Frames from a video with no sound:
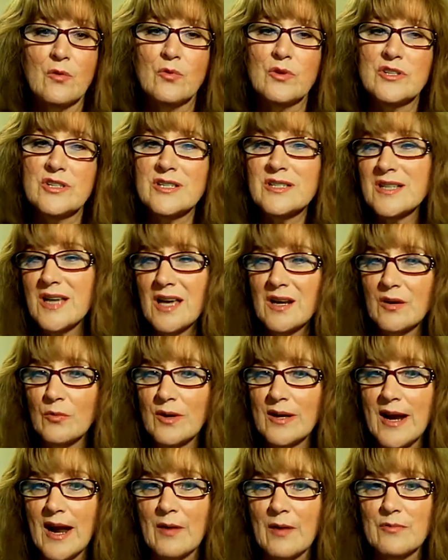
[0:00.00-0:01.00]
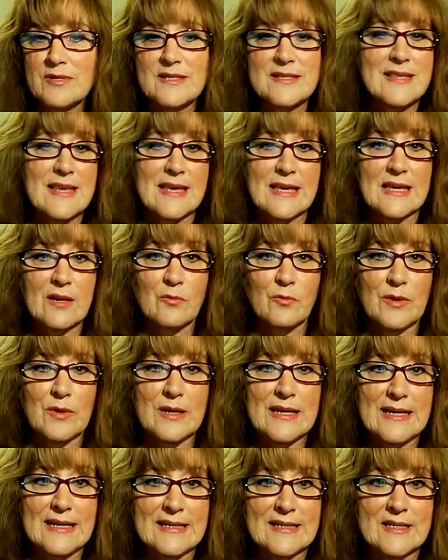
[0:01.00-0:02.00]
which is kind of what I was thinking we
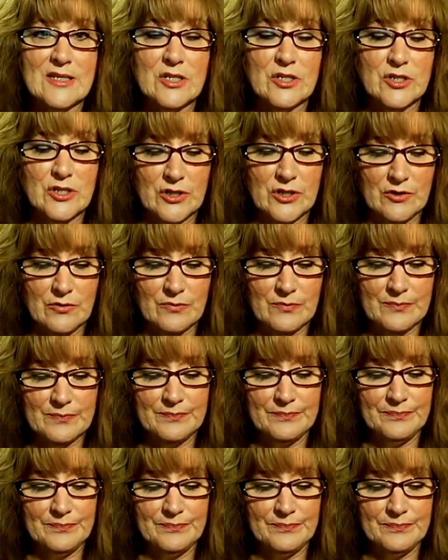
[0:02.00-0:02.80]
needed to do.